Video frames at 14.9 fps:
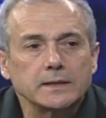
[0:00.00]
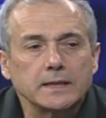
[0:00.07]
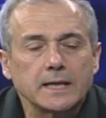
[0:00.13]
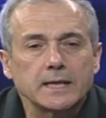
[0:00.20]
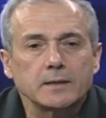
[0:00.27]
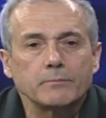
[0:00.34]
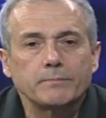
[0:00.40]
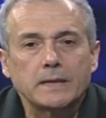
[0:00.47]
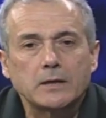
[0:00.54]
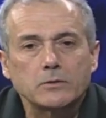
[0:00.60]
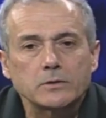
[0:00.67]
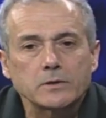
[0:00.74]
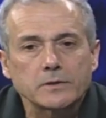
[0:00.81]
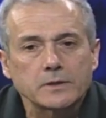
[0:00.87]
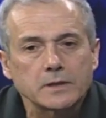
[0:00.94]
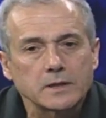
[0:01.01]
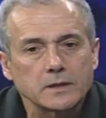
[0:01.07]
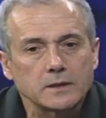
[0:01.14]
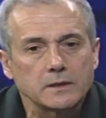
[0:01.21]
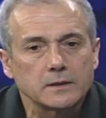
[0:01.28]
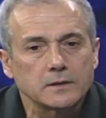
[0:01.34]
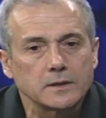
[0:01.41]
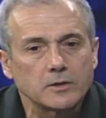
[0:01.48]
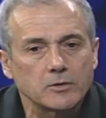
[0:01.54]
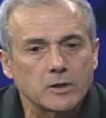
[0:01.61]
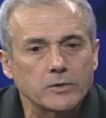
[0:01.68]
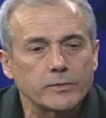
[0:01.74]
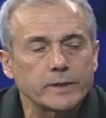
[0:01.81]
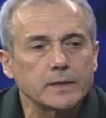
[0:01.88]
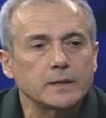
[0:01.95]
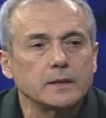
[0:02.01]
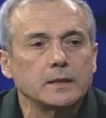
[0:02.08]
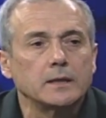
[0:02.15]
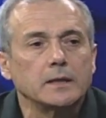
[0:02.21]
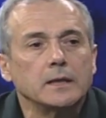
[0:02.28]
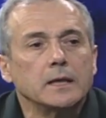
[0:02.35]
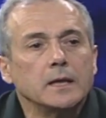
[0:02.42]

They empower the uh, the growing uh,